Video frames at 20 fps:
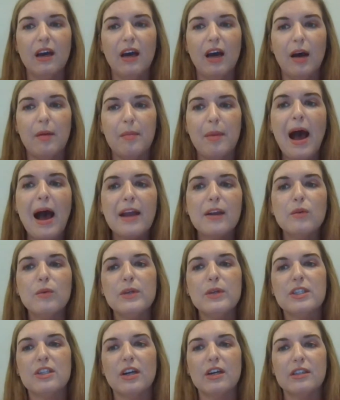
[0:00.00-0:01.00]
um, how do
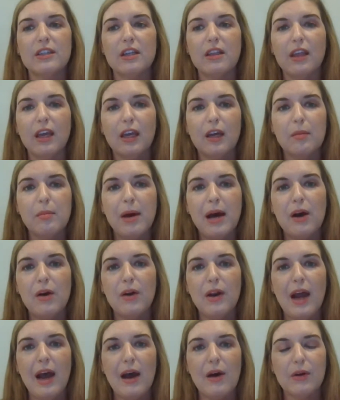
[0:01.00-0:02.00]
we start to think
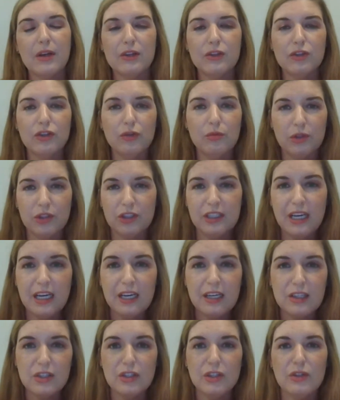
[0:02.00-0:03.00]
about how consumers'
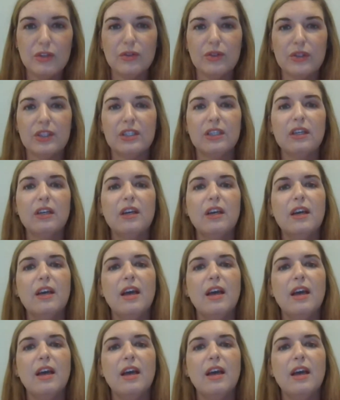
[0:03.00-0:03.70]
data is used,